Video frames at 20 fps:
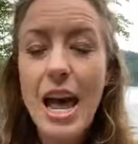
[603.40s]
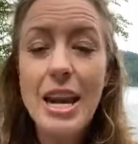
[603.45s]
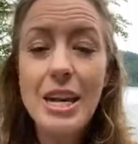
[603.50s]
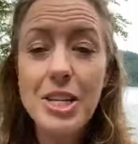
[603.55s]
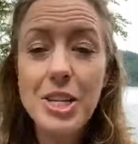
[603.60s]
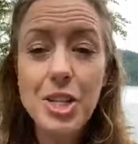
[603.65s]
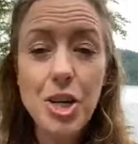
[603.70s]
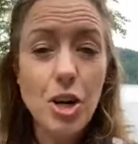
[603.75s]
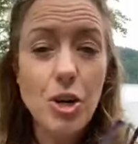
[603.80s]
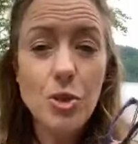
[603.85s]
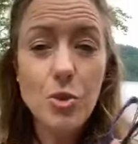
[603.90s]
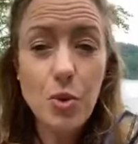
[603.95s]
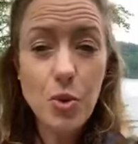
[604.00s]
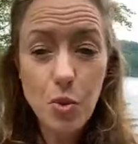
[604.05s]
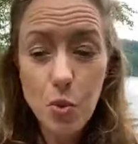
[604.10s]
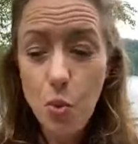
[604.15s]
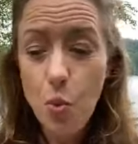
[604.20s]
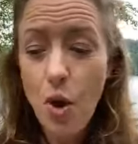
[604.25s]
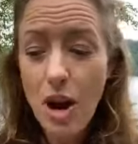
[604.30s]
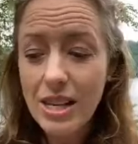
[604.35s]
and it starts
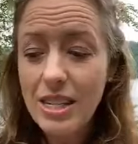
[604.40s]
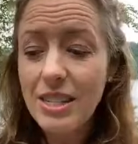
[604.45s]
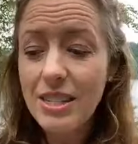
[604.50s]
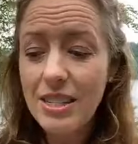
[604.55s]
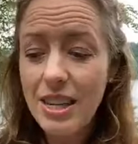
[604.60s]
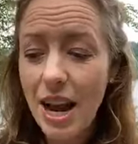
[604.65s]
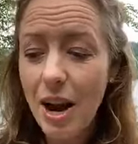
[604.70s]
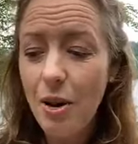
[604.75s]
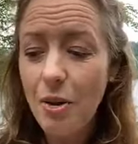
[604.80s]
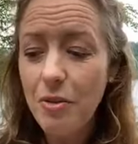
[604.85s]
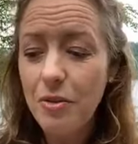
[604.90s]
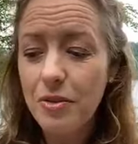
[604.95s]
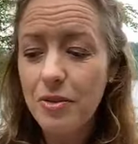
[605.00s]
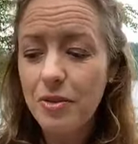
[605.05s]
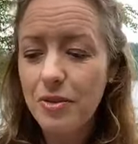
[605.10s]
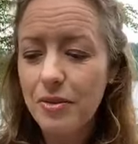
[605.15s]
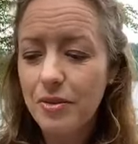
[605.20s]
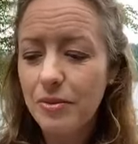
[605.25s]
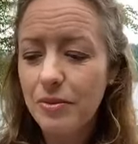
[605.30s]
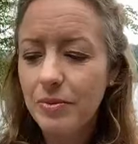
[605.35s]
with oneself,
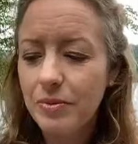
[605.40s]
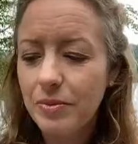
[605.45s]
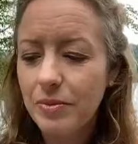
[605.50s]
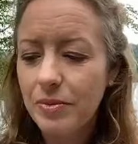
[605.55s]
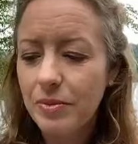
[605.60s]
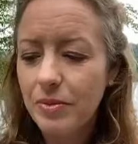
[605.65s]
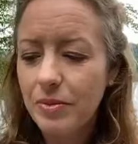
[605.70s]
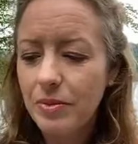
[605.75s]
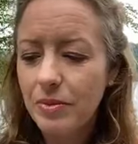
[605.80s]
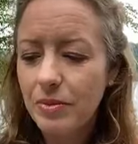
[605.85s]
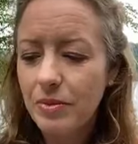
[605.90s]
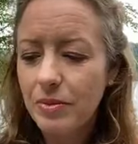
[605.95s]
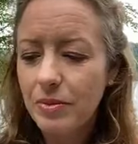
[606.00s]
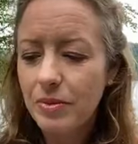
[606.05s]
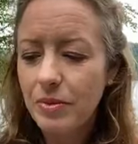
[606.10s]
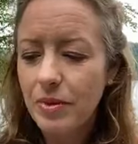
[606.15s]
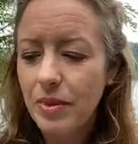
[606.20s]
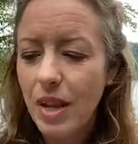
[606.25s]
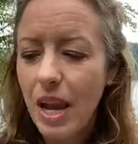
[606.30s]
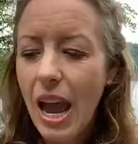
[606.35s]

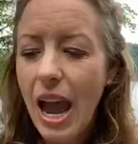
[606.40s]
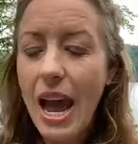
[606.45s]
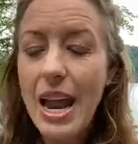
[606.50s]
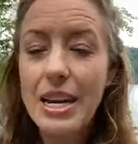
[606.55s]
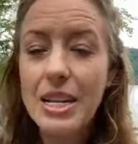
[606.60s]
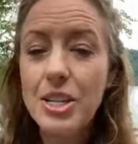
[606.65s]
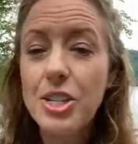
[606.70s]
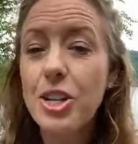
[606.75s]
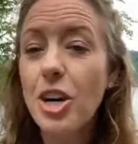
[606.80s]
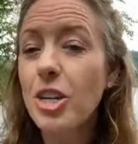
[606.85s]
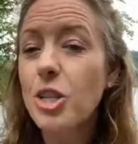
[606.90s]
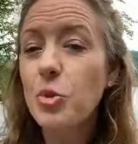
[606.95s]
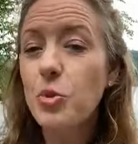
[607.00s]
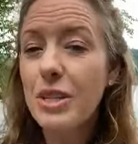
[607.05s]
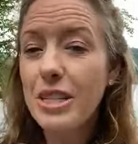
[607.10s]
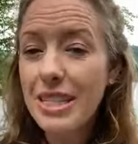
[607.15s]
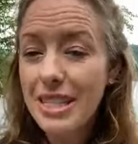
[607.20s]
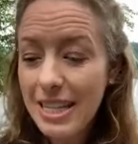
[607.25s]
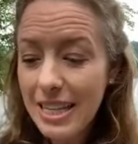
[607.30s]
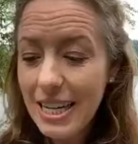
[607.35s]
and it starts
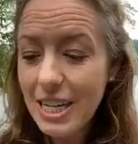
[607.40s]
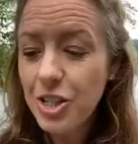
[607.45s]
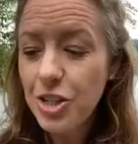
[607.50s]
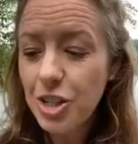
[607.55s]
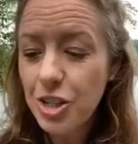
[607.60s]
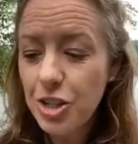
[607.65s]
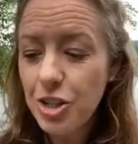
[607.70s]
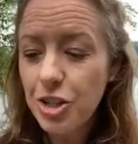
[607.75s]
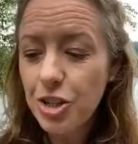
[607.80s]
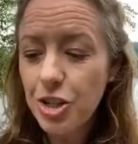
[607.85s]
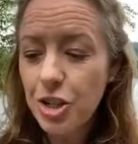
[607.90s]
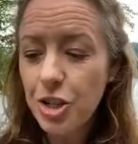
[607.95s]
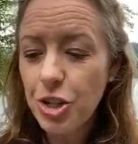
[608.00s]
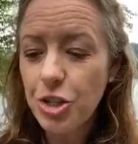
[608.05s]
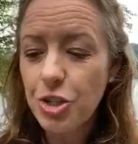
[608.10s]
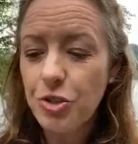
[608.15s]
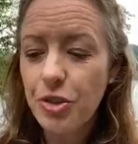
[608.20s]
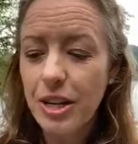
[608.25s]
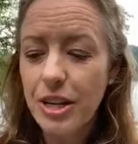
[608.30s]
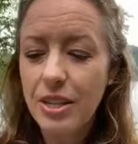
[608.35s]
with teaching your
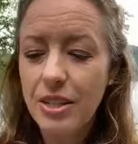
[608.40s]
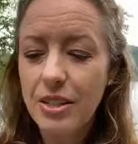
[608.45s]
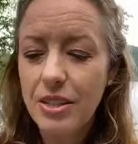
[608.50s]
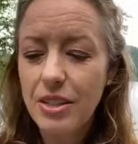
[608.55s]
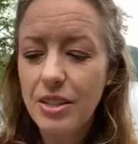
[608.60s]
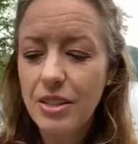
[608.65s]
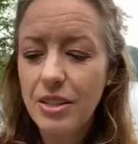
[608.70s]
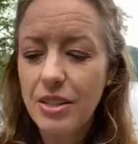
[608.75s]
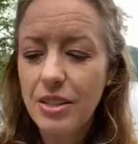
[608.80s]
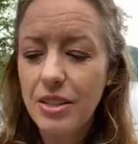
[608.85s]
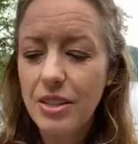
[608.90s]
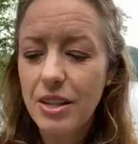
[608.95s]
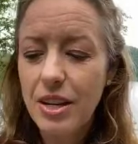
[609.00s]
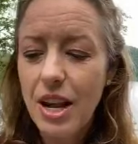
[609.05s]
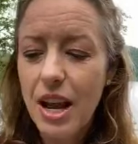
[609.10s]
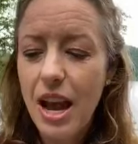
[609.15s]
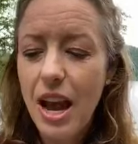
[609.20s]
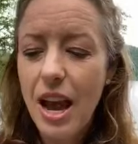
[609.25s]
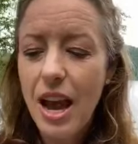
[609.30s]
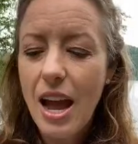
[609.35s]
children
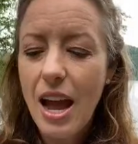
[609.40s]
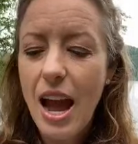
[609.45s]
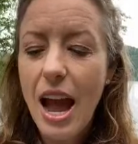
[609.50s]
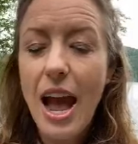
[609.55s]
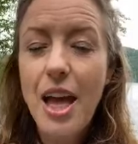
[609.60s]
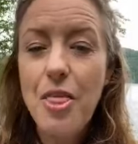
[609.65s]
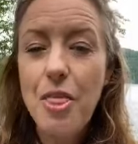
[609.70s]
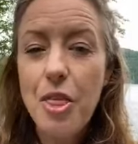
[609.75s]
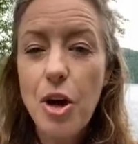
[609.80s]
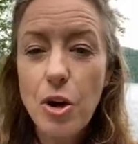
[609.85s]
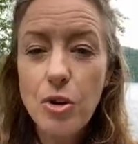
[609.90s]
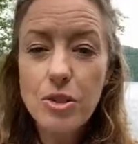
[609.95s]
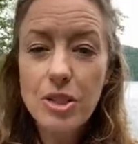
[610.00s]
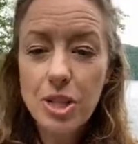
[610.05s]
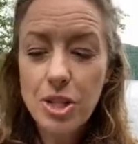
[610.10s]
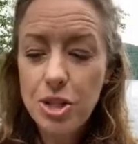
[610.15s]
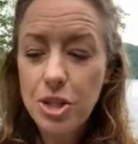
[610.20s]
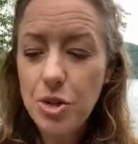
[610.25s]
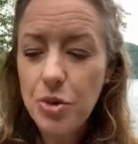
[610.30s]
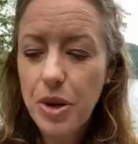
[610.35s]
and those
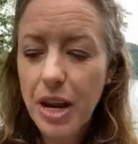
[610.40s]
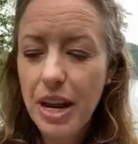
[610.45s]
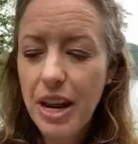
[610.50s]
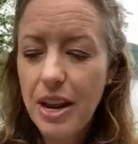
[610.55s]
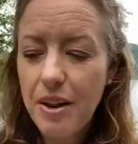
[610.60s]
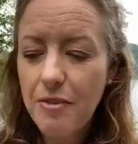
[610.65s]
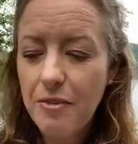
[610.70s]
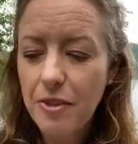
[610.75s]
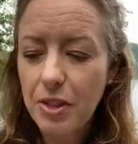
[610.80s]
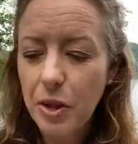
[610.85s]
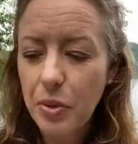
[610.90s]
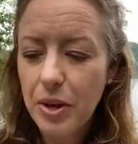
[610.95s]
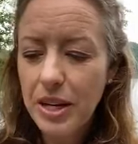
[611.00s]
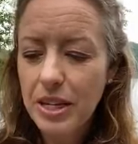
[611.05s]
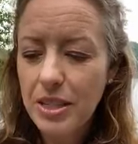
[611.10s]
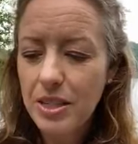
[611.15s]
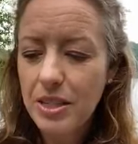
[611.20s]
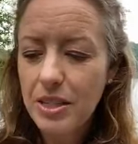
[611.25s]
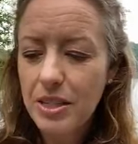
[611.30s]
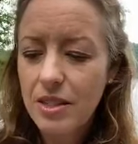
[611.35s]
that you can
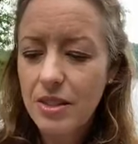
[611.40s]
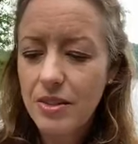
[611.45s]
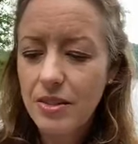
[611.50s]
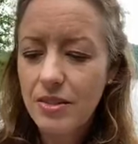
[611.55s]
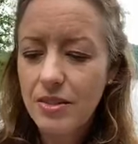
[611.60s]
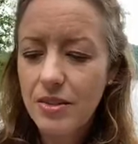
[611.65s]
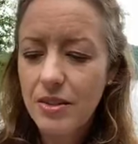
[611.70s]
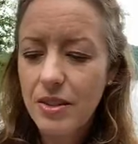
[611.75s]
influence.